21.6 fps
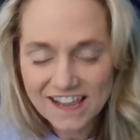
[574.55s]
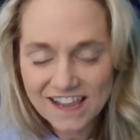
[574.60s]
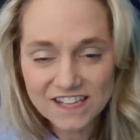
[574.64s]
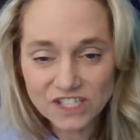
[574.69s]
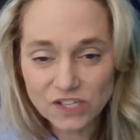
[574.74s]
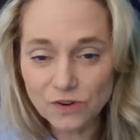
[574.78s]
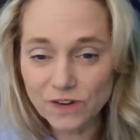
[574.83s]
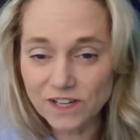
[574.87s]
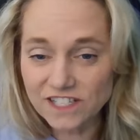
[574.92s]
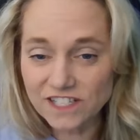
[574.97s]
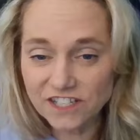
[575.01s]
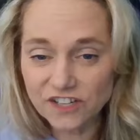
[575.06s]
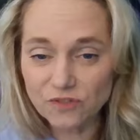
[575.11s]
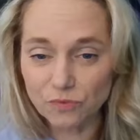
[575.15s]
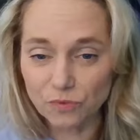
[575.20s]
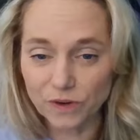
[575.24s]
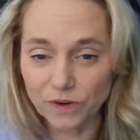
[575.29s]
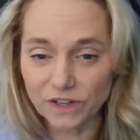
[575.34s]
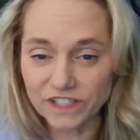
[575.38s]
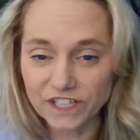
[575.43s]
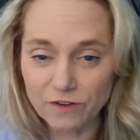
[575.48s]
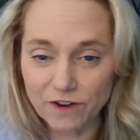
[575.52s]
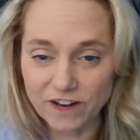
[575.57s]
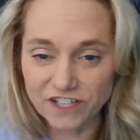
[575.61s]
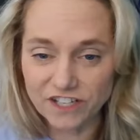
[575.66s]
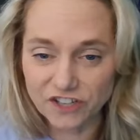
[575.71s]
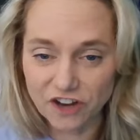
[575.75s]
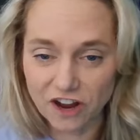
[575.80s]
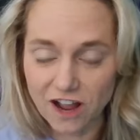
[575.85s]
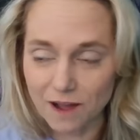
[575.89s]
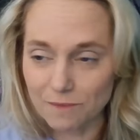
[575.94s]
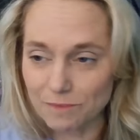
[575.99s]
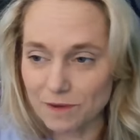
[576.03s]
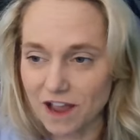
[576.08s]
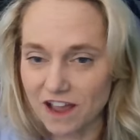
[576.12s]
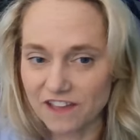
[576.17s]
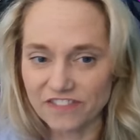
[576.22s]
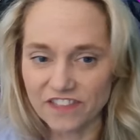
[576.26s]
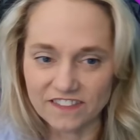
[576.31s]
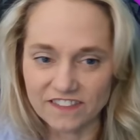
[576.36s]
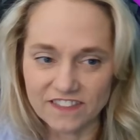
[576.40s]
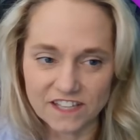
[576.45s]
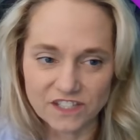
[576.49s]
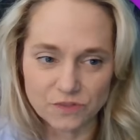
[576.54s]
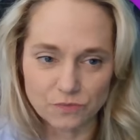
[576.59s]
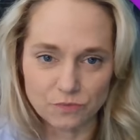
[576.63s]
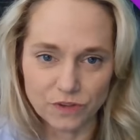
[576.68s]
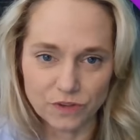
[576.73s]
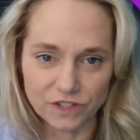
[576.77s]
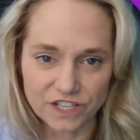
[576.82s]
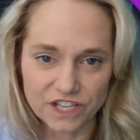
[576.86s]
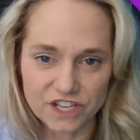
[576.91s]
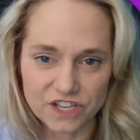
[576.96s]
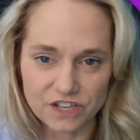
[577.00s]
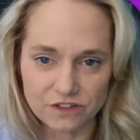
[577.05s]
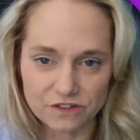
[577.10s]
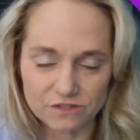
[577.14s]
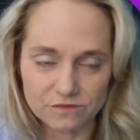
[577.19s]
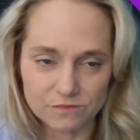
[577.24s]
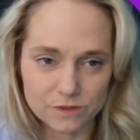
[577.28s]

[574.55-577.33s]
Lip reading: So it did a really great job. I think that's really cute.